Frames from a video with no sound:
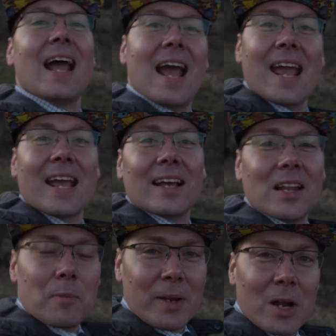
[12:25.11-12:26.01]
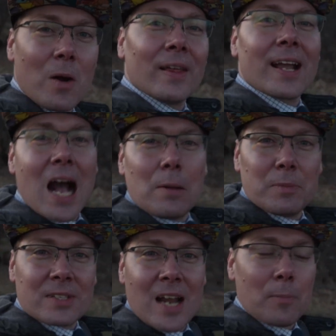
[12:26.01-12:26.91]
Hey, let me know in the
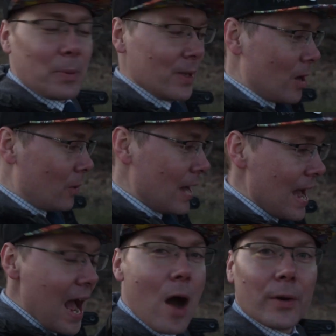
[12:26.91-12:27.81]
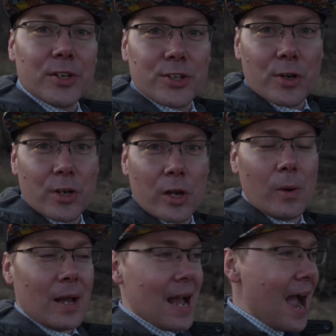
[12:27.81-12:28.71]
comments down below, how did you
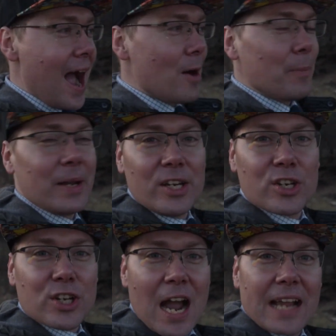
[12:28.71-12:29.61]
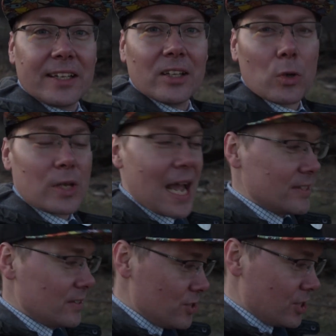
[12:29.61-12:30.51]
do? How many shiny
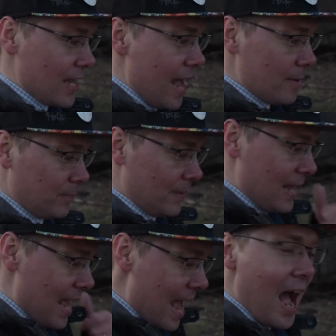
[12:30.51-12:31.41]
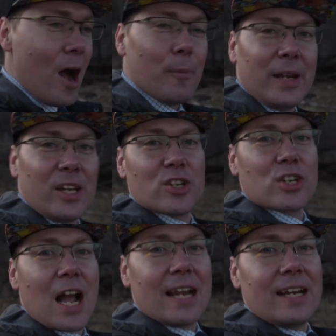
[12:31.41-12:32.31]
Lotads did you get? How many
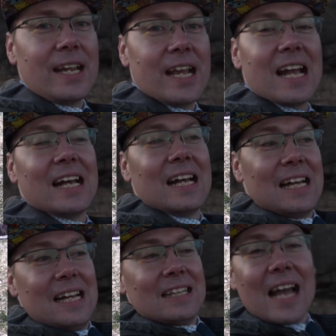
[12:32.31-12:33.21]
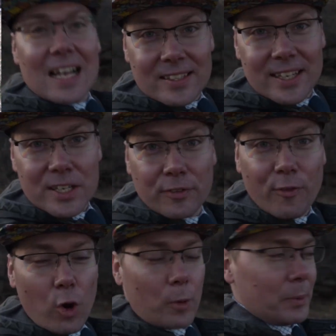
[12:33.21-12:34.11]
shiny testes
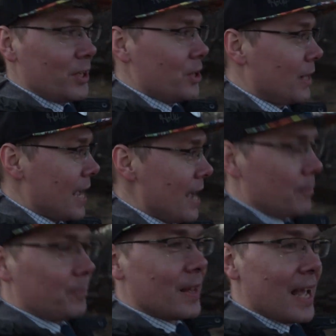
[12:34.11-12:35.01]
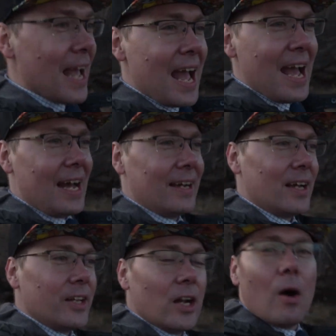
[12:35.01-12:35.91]
form did you get? And
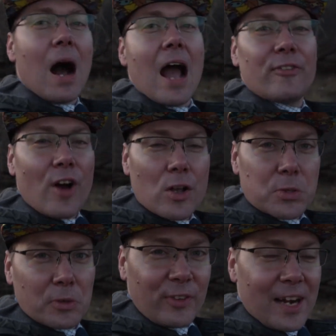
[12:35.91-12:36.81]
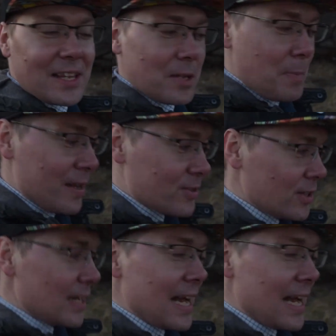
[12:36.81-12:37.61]
you know, I also forgot to mention that